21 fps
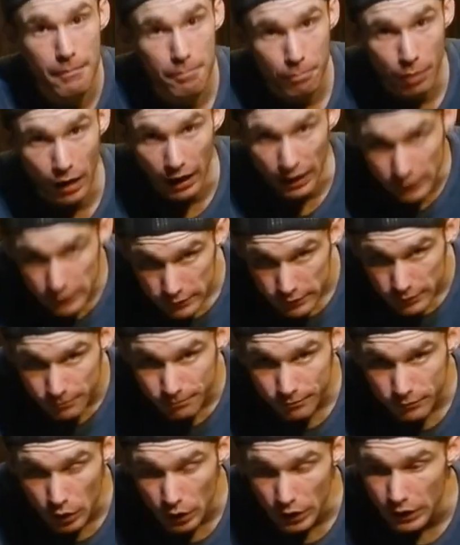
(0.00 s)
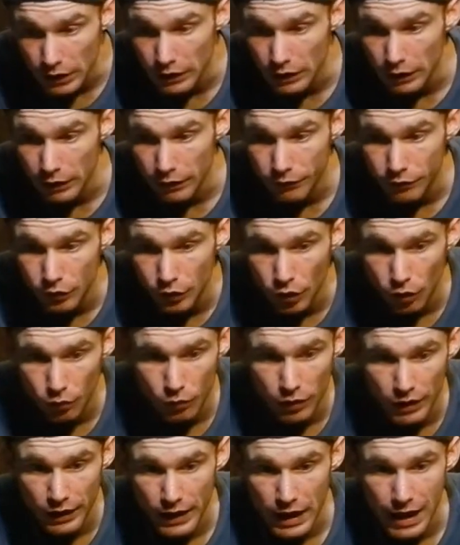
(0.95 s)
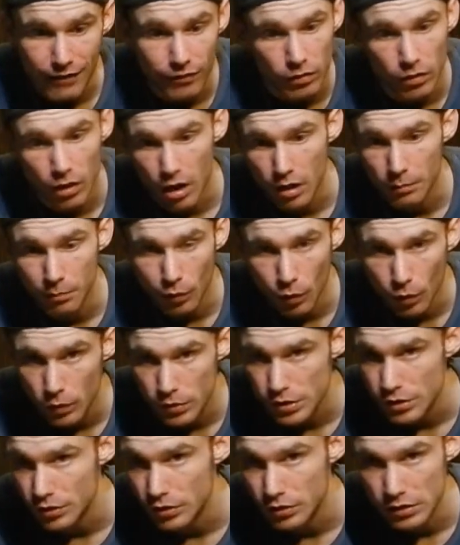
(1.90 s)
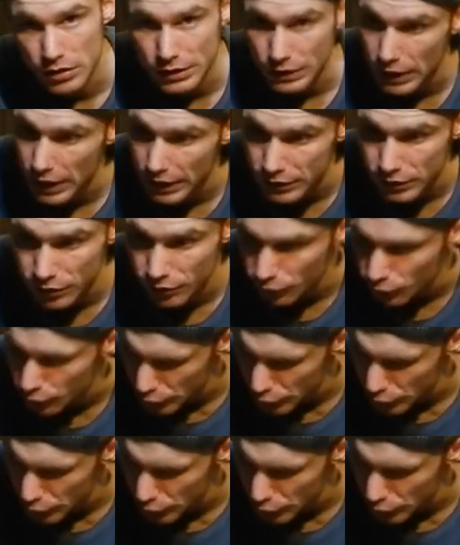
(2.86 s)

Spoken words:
But if you don't really have a lot of bowls in your selection,